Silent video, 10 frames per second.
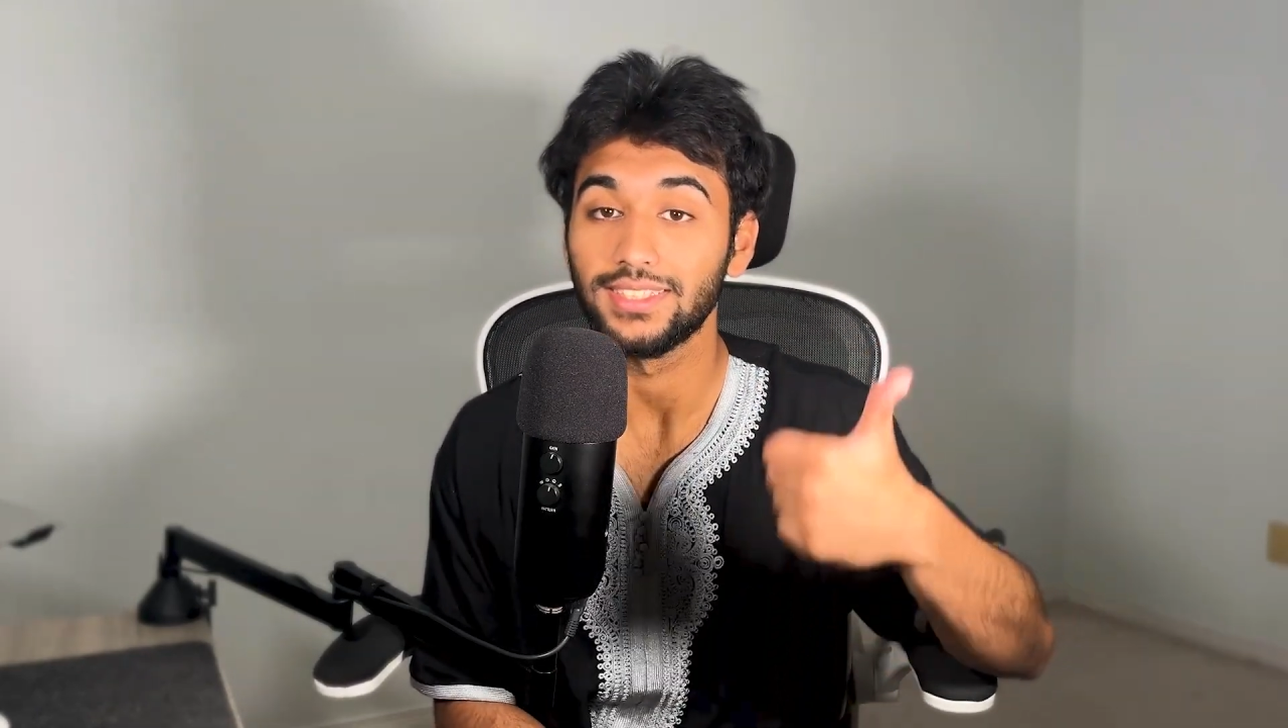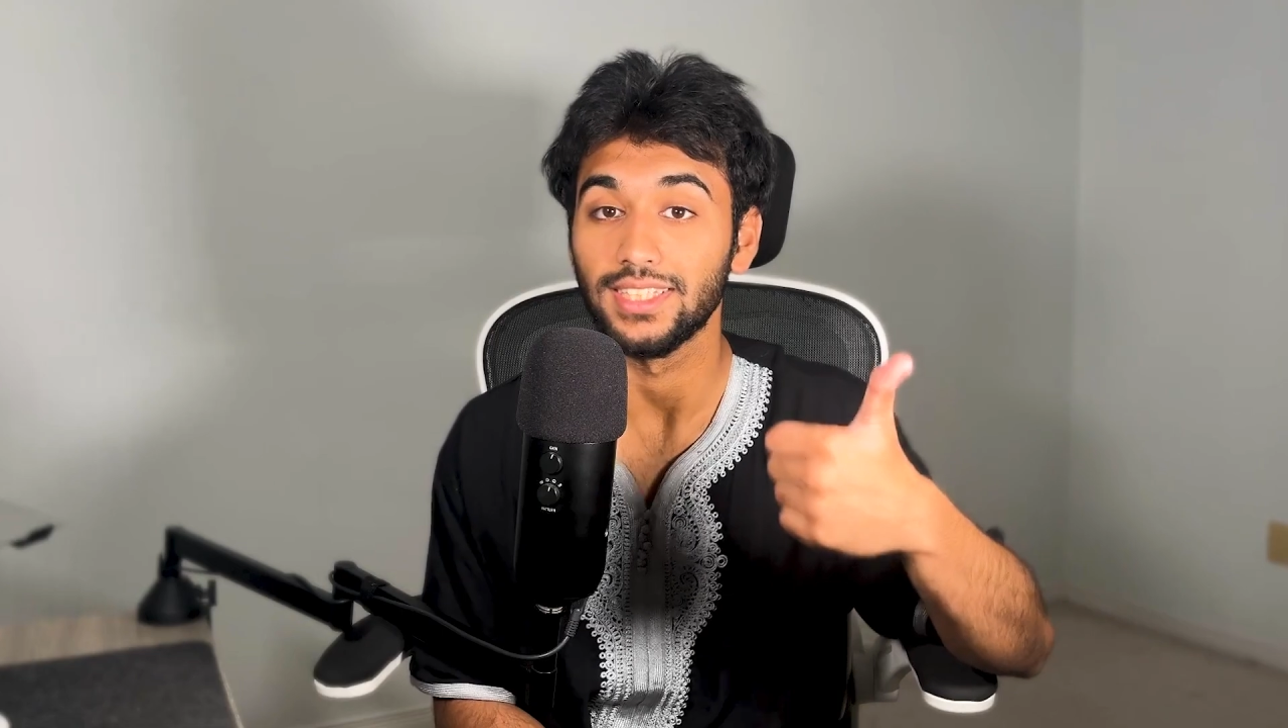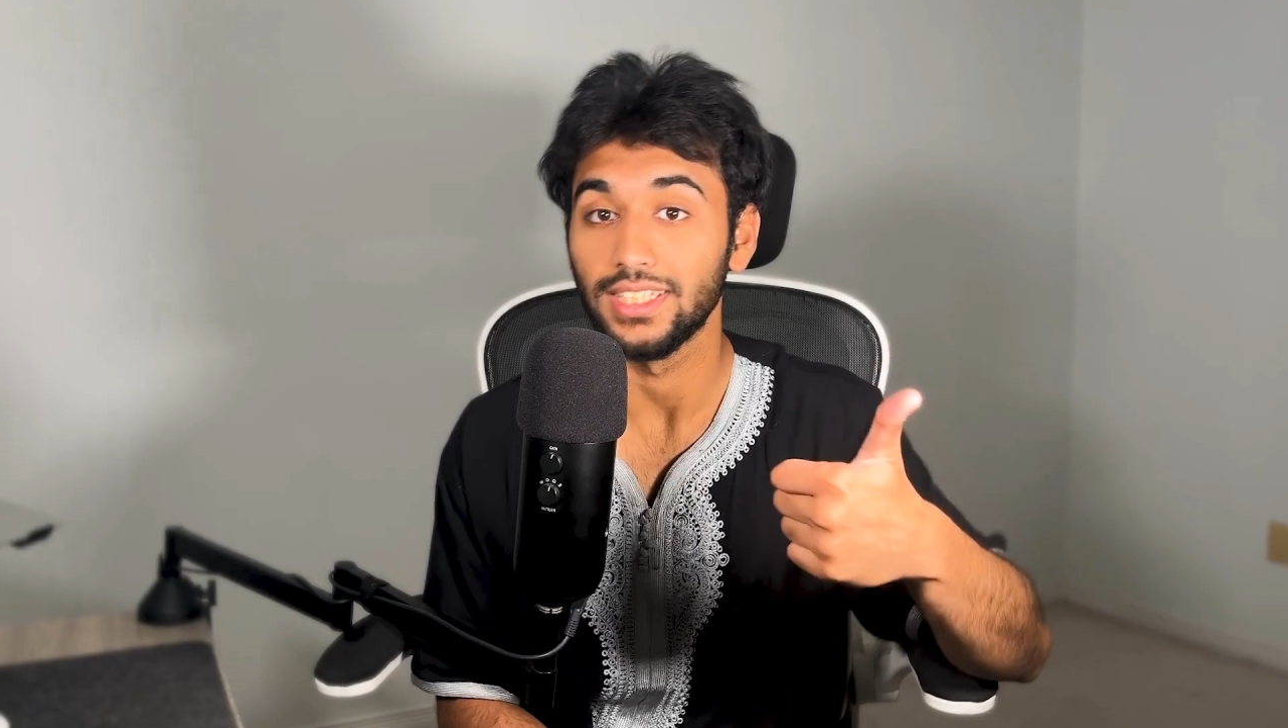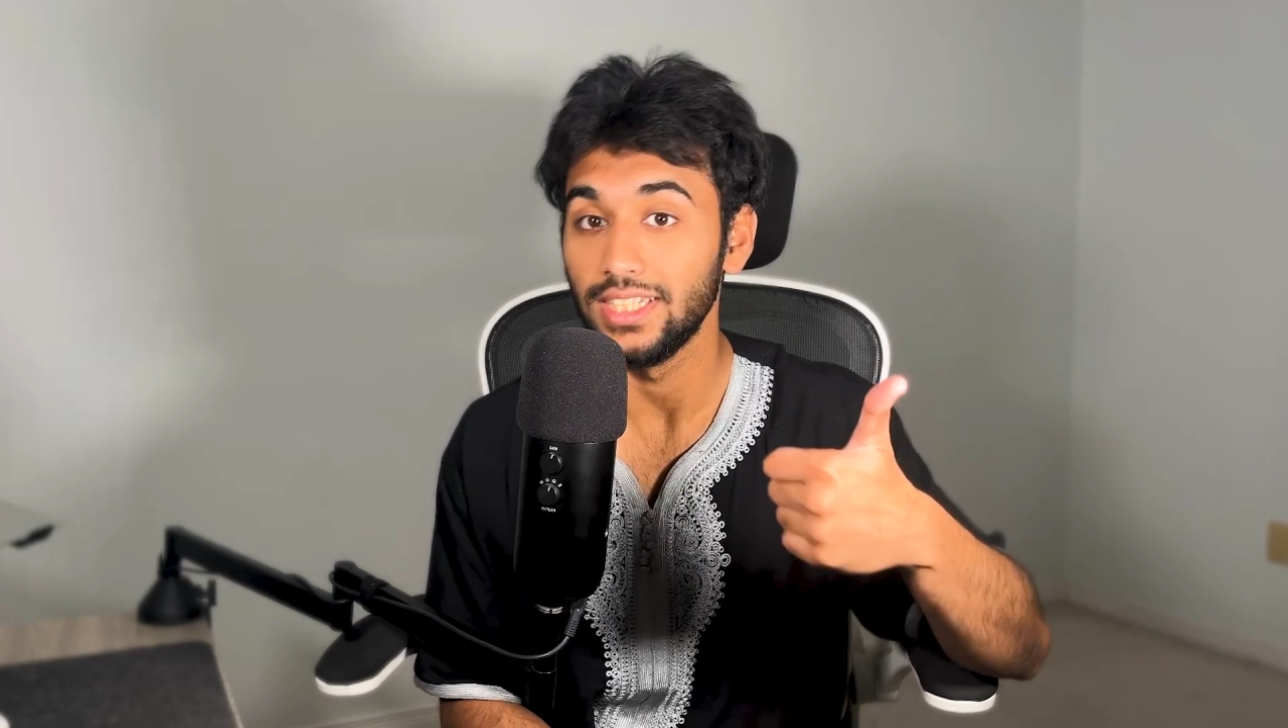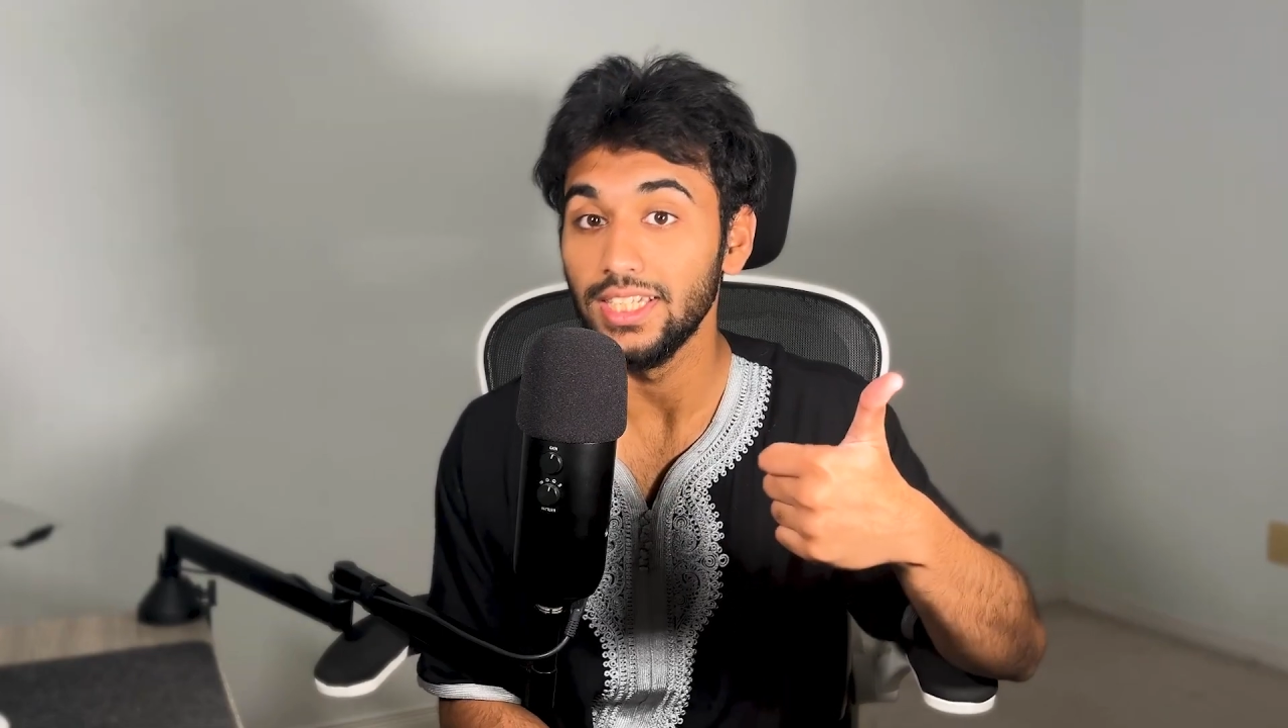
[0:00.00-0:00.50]

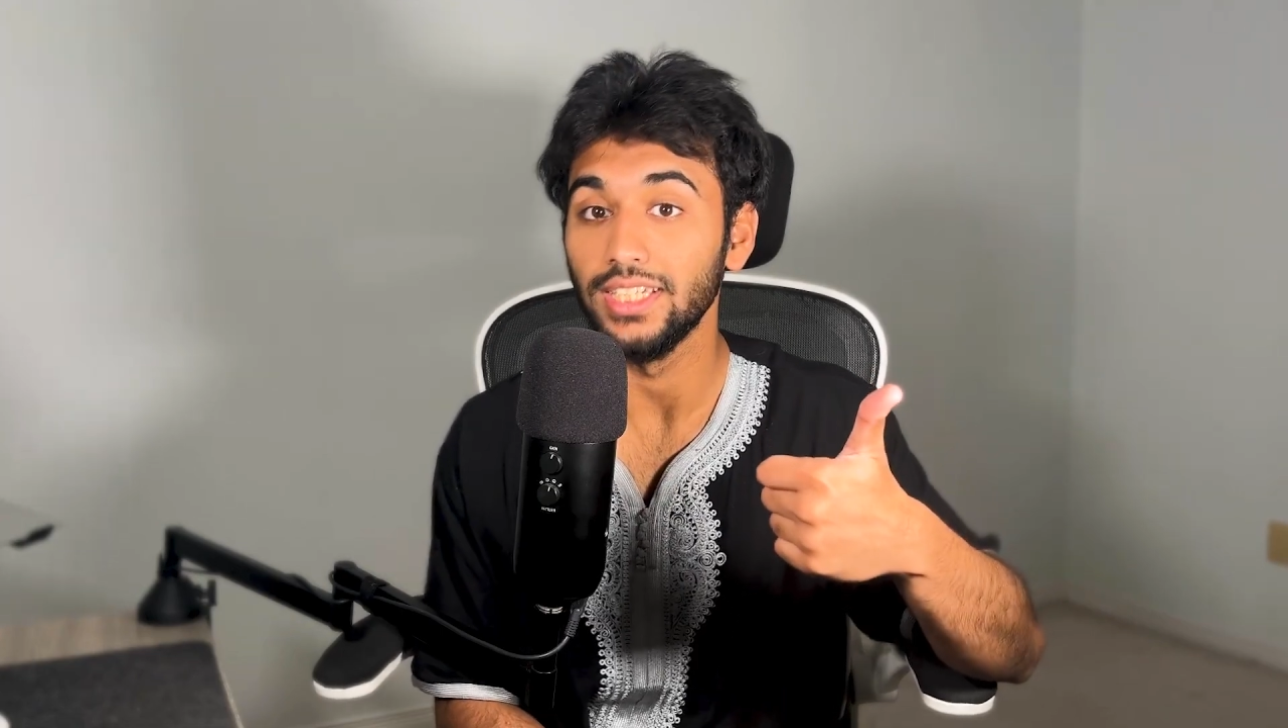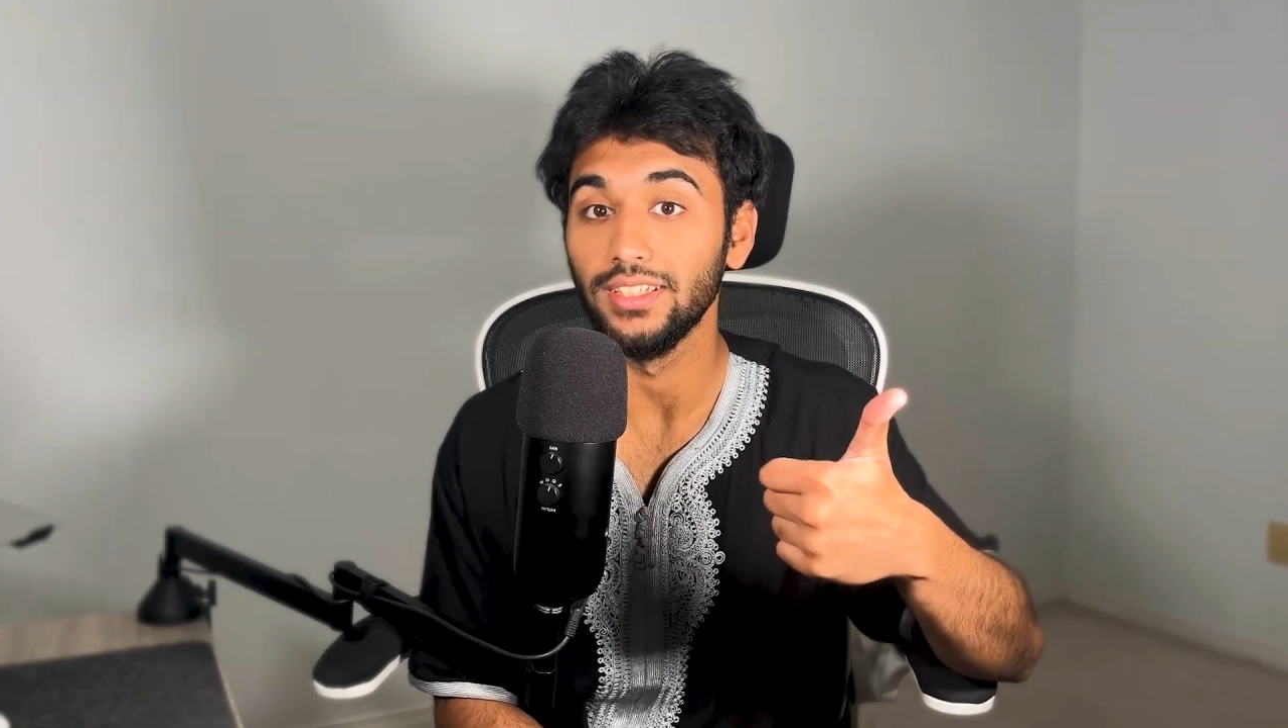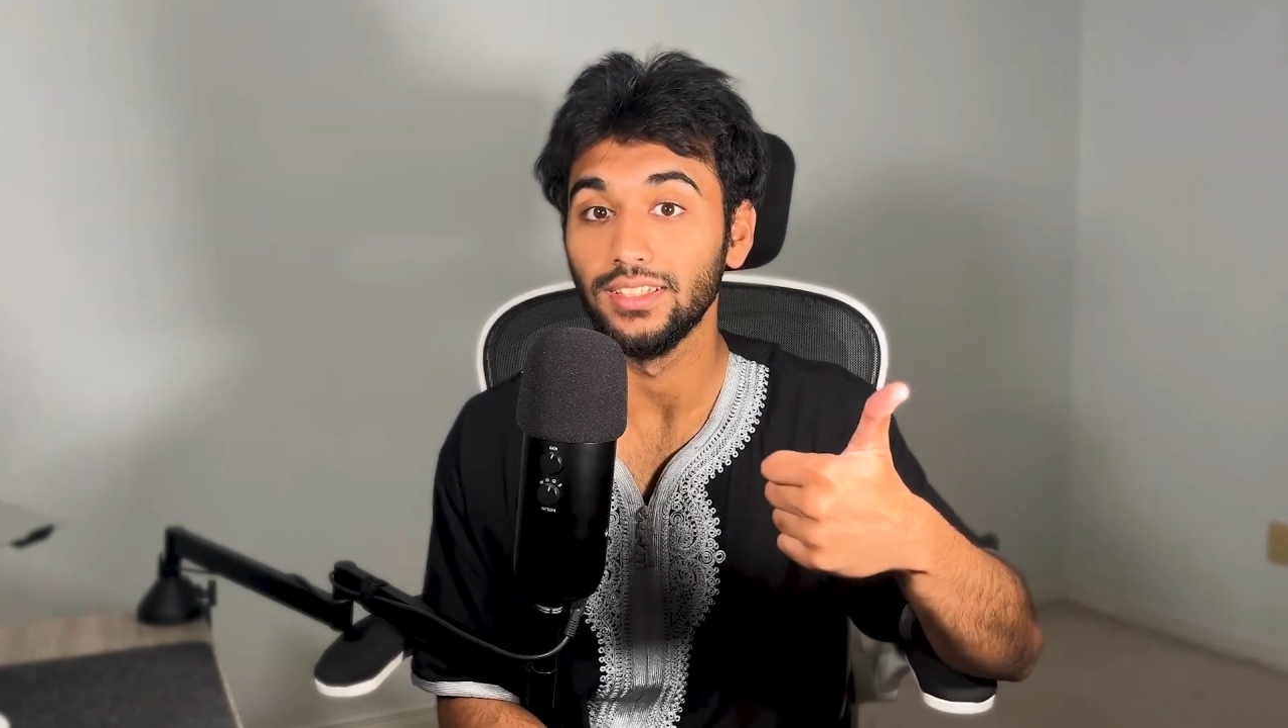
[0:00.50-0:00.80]
key